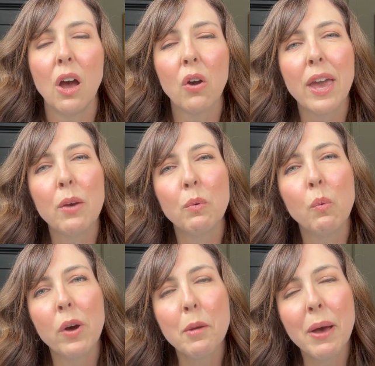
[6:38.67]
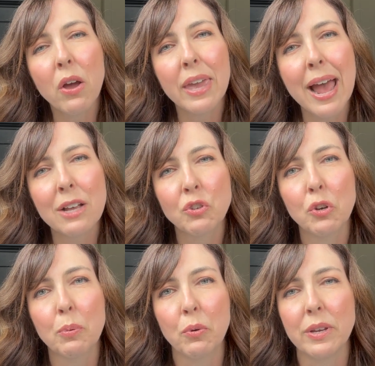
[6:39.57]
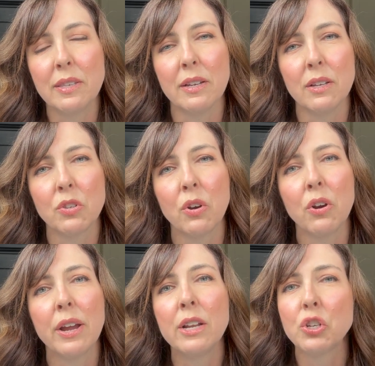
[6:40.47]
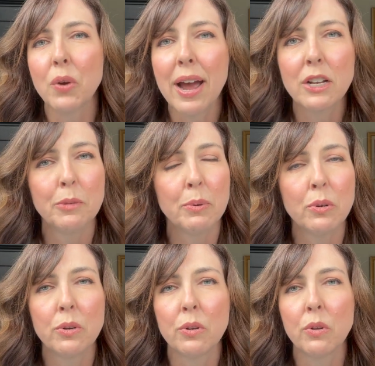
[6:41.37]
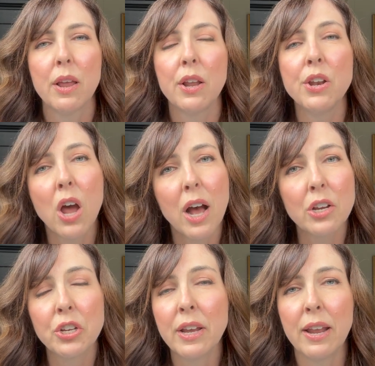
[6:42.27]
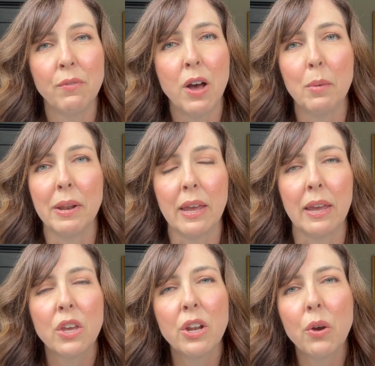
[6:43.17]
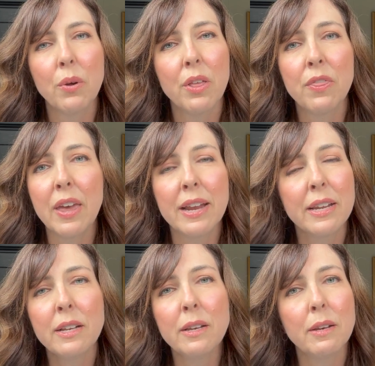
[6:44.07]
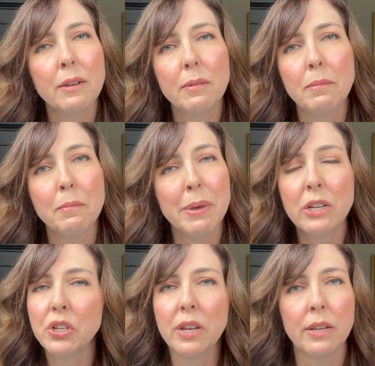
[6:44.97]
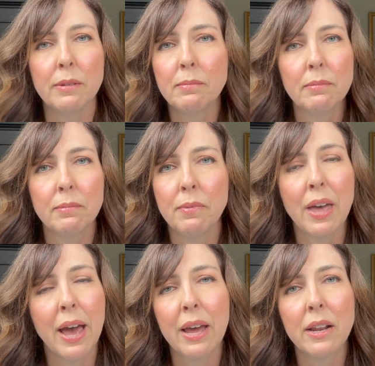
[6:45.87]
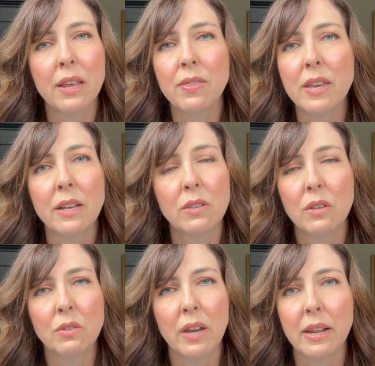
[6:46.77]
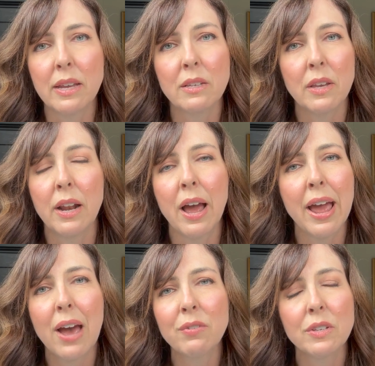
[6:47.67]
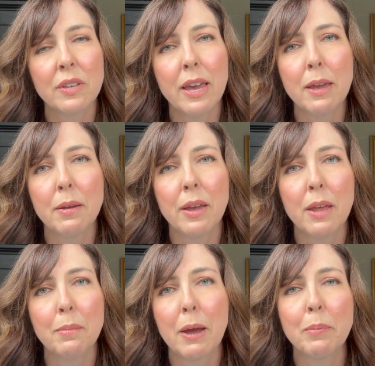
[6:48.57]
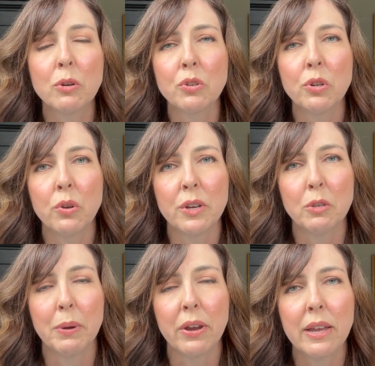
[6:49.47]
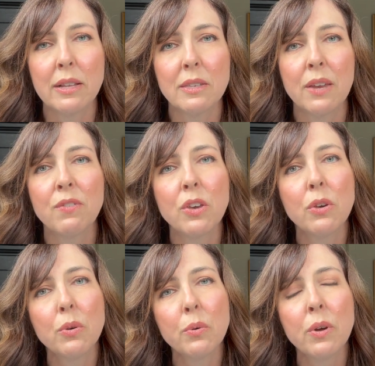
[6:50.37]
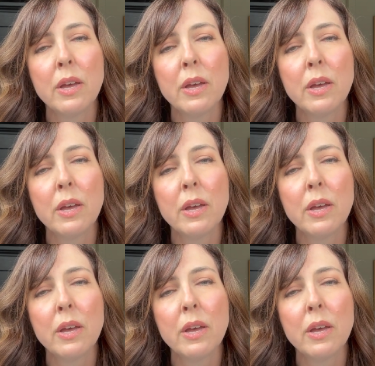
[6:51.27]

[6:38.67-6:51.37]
Okay, well, what about gastroparesis or intractable nausea and vomiting? You know, they didn't mention that in these studies. And I have to say, in my personal experience, if you